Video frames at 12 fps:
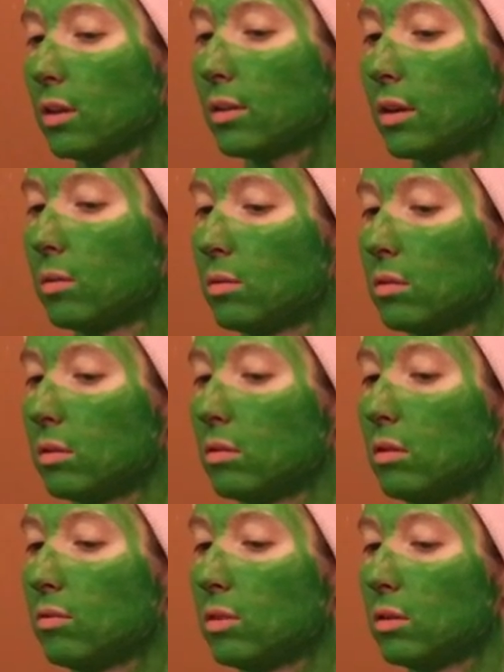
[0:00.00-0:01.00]
kiss hours,
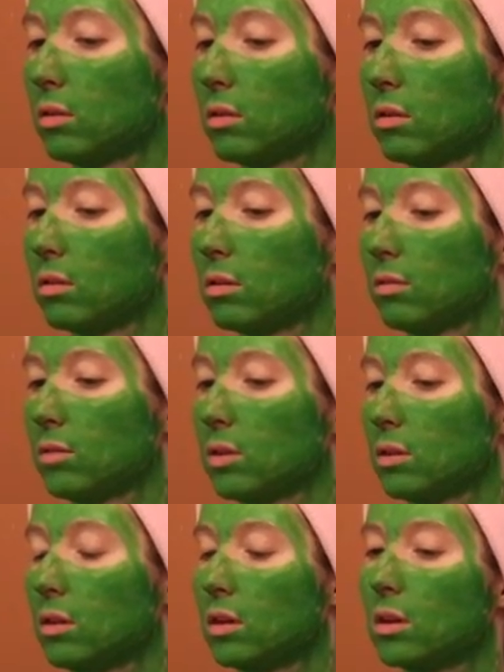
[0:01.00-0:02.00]
only 4.
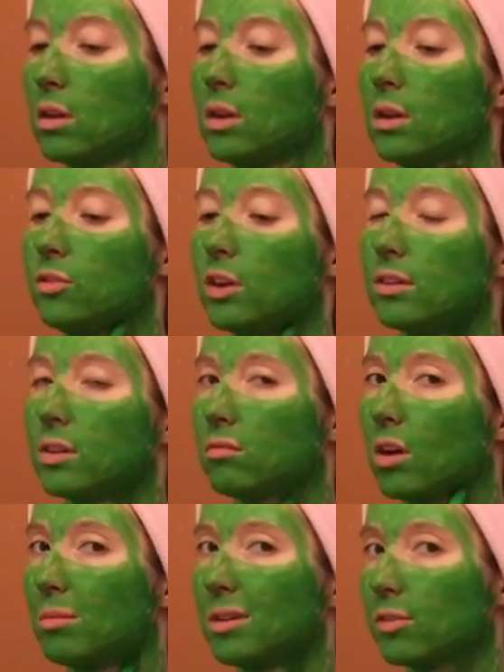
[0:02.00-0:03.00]
Is Justin
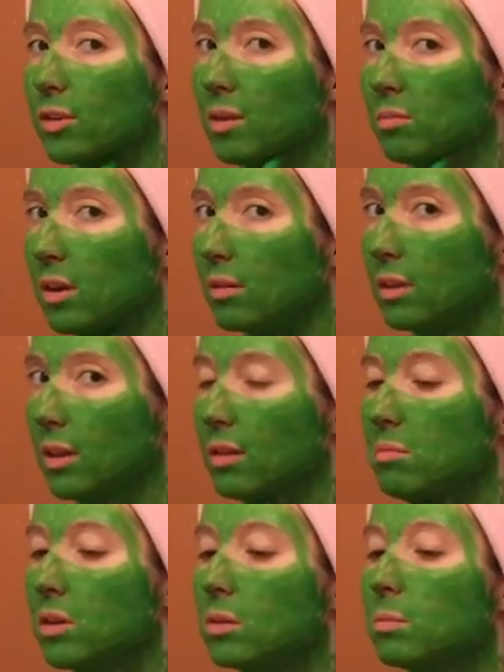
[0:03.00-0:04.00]
Roberts' grandpa really
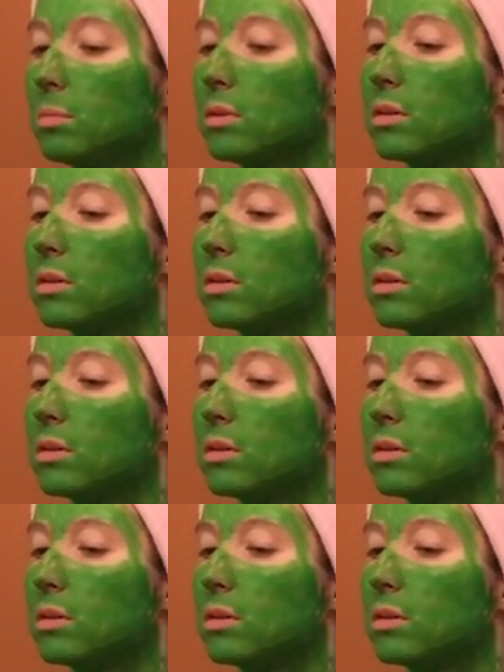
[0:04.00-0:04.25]
the Pope?